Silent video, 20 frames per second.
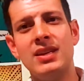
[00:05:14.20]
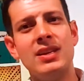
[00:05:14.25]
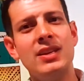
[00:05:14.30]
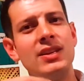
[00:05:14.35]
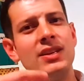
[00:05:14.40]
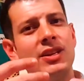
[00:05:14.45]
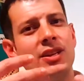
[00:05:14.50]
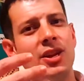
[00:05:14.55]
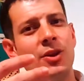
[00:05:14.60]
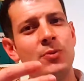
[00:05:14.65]

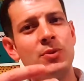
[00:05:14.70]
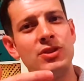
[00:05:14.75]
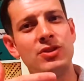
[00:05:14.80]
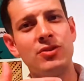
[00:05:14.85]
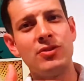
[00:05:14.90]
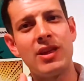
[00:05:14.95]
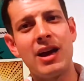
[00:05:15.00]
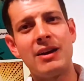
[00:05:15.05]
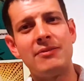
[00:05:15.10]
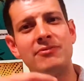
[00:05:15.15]
we do
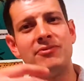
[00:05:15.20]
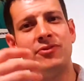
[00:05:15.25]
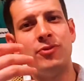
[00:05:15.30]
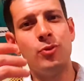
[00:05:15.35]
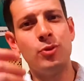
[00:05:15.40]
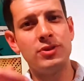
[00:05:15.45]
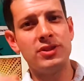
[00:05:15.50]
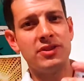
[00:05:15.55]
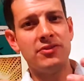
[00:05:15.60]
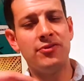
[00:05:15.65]
that
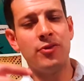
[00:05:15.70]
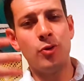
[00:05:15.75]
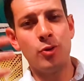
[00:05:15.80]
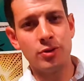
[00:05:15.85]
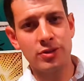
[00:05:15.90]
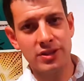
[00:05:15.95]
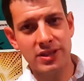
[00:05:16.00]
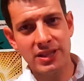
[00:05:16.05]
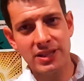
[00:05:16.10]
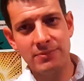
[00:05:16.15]

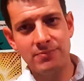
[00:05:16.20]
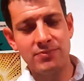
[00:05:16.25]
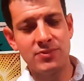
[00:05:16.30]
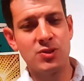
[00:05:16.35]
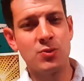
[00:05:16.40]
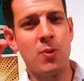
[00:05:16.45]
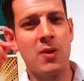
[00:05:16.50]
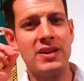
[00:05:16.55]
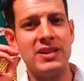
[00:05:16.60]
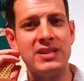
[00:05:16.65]
40-40,
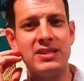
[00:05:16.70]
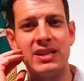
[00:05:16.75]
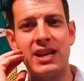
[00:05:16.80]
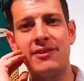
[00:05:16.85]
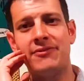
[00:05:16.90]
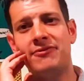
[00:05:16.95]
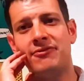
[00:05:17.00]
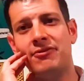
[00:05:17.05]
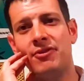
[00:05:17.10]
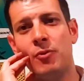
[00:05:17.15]
20's
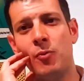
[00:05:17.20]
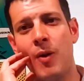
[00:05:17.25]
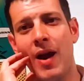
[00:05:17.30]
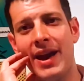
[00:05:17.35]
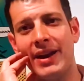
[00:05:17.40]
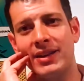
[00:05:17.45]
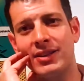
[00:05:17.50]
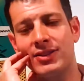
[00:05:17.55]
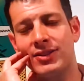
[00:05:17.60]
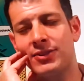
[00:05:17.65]
left for
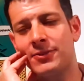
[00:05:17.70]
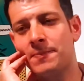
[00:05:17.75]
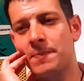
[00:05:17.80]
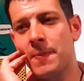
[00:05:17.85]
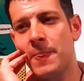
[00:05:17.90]
wax,